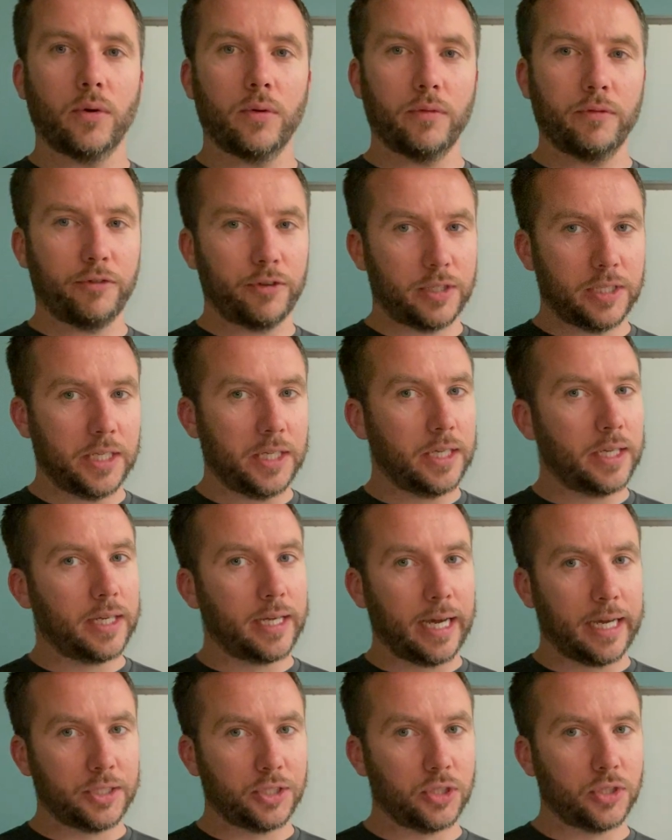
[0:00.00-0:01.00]
Fatigue
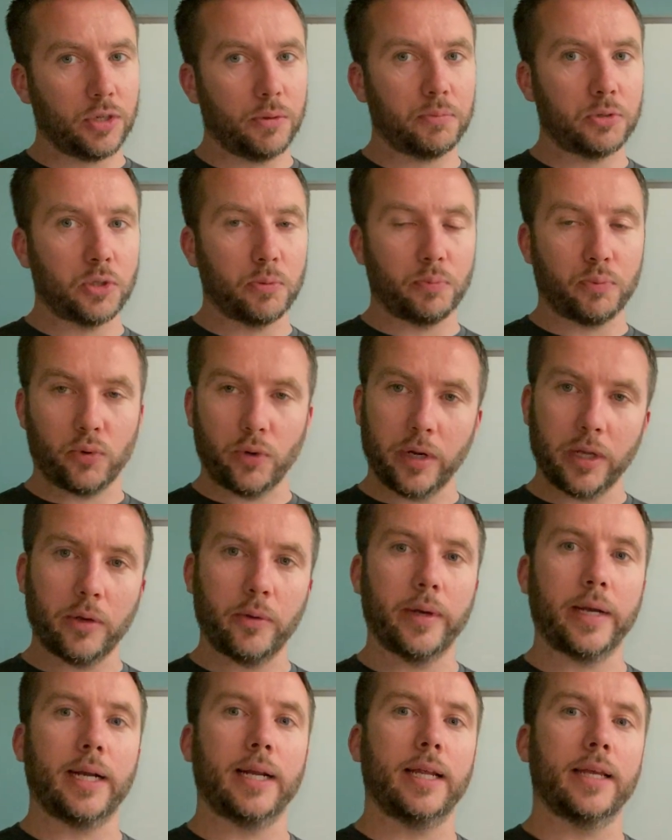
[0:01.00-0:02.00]
catches up with you pretty
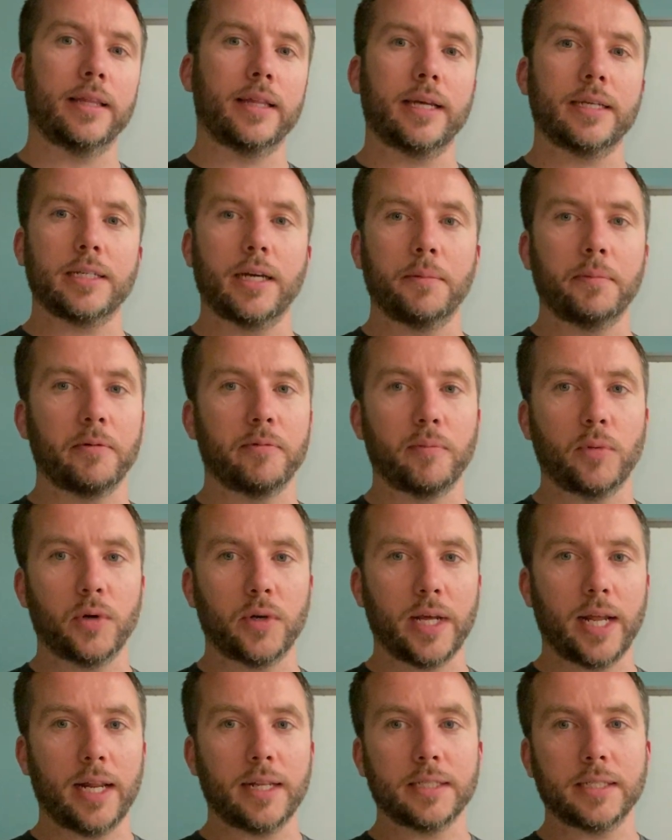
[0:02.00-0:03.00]
quickly in that type of
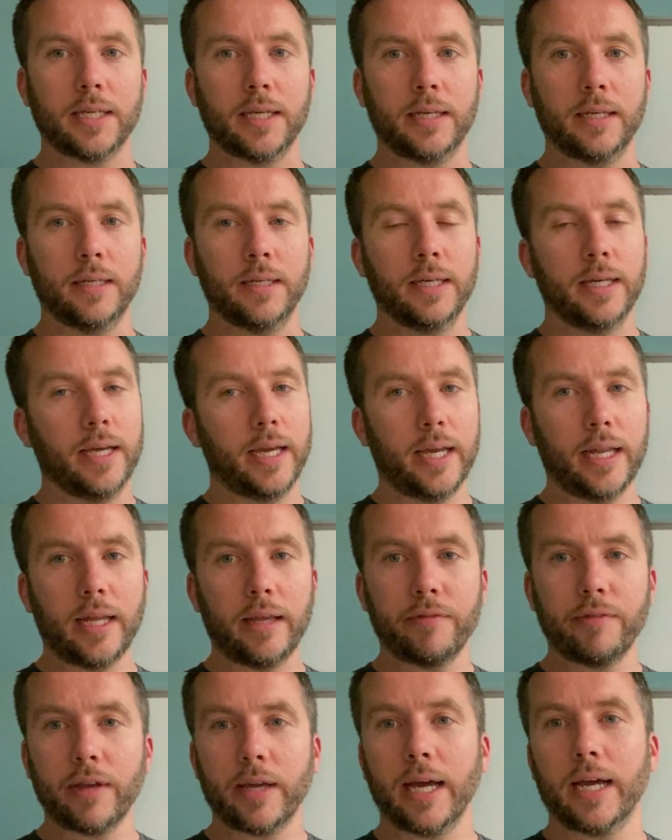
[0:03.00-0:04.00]
modality. It
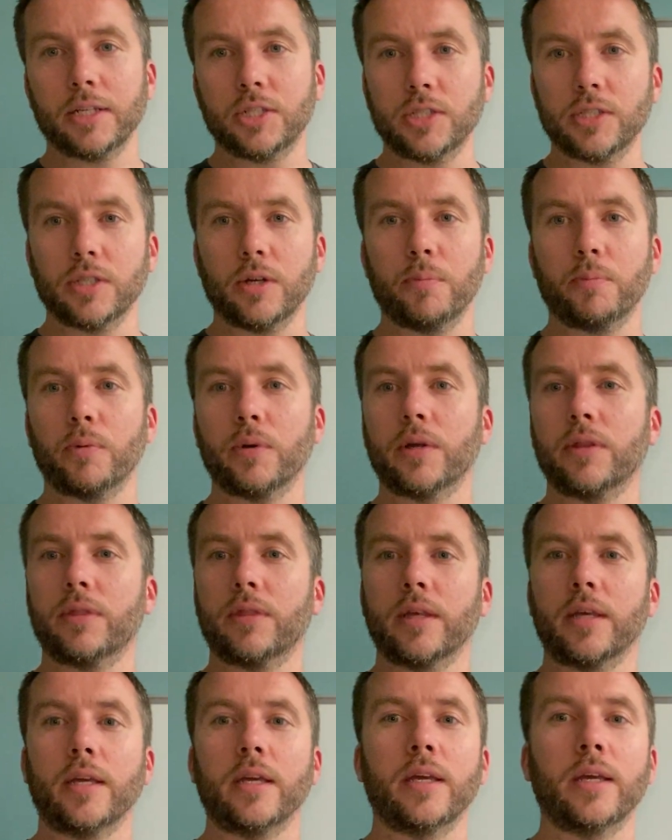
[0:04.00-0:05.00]
even catches up with
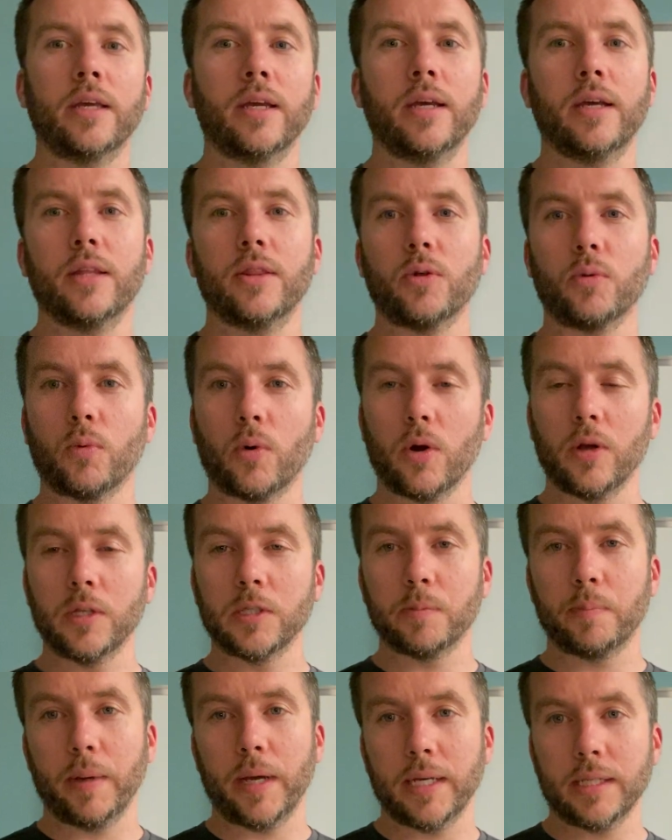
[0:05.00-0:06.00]
the world's
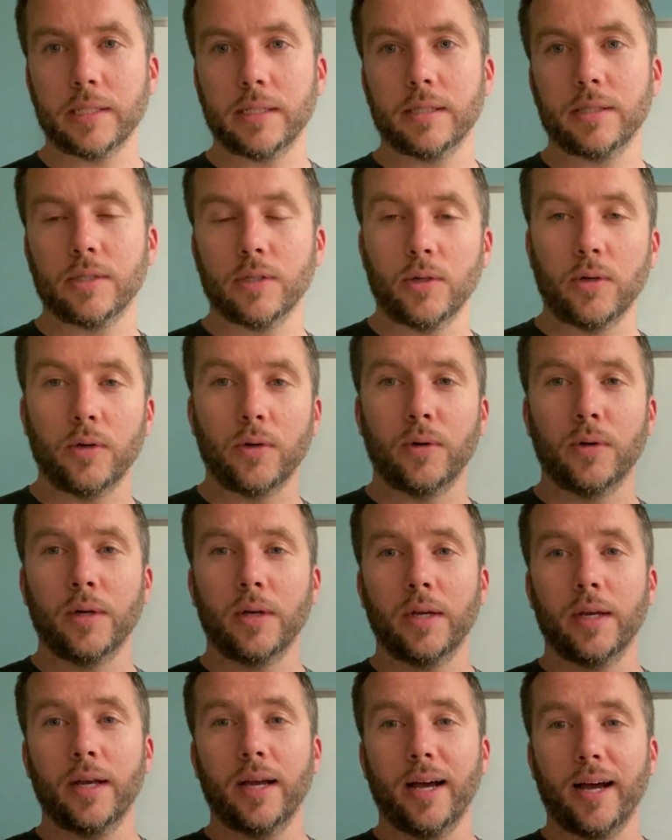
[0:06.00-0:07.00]
best. So
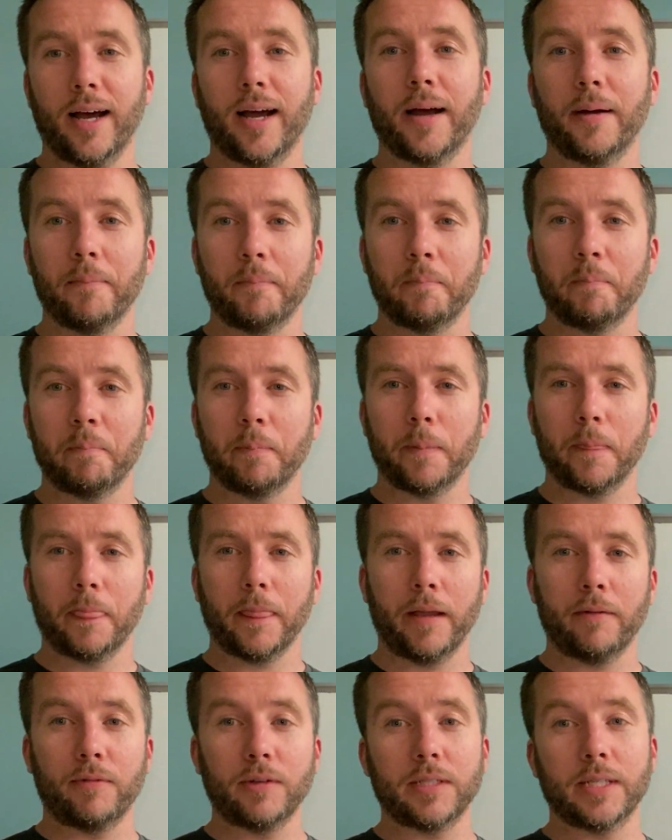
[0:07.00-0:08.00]

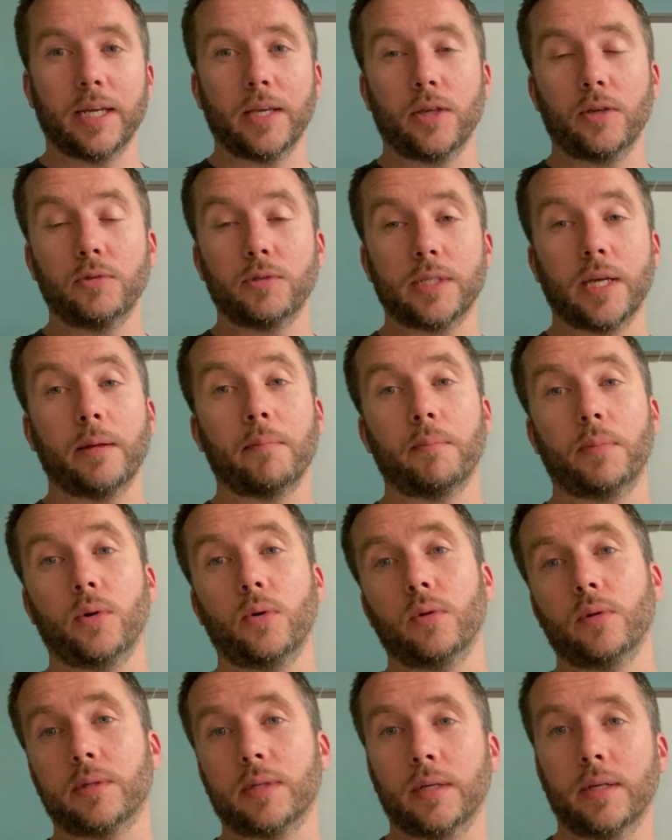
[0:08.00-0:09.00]
if we take Usain
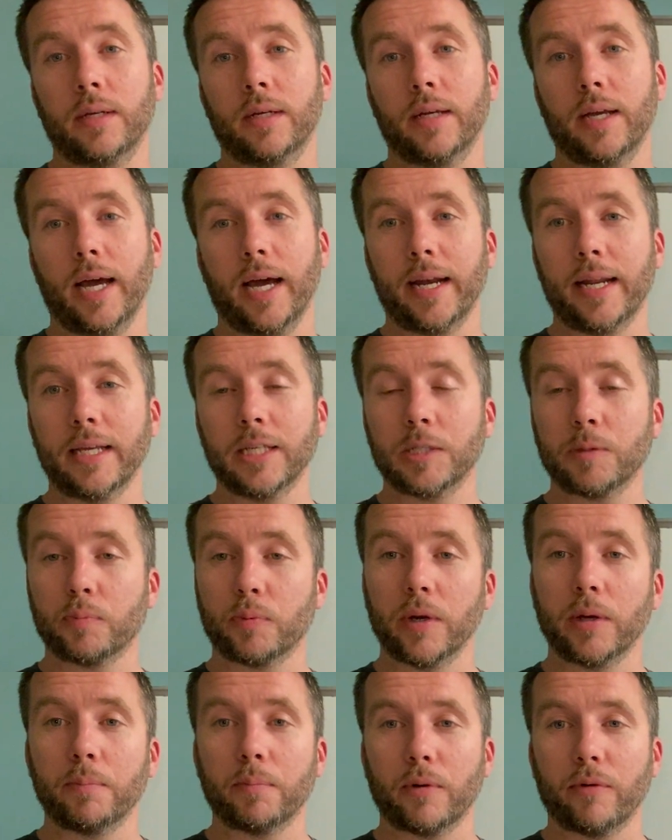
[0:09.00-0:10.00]
Bolt and his
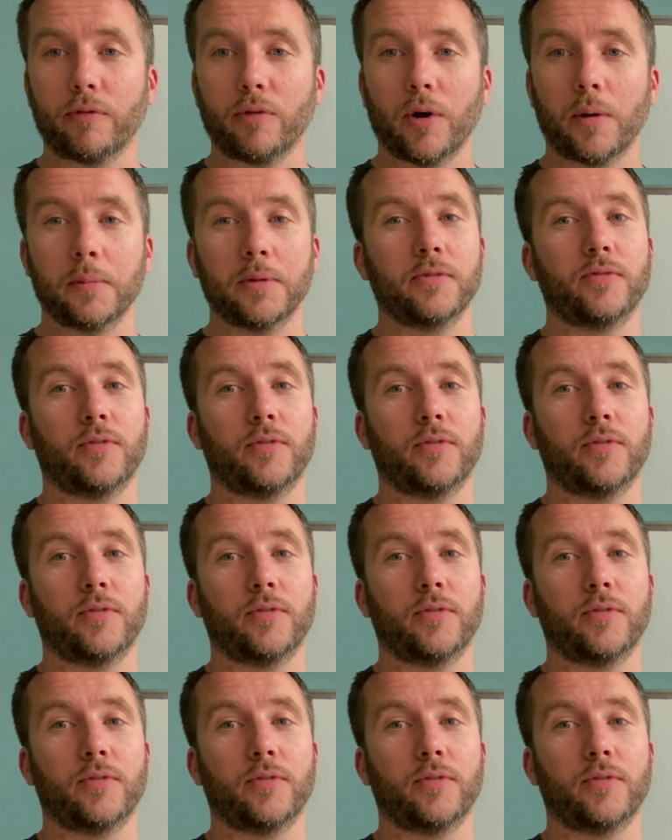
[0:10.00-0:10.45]
sprint performance,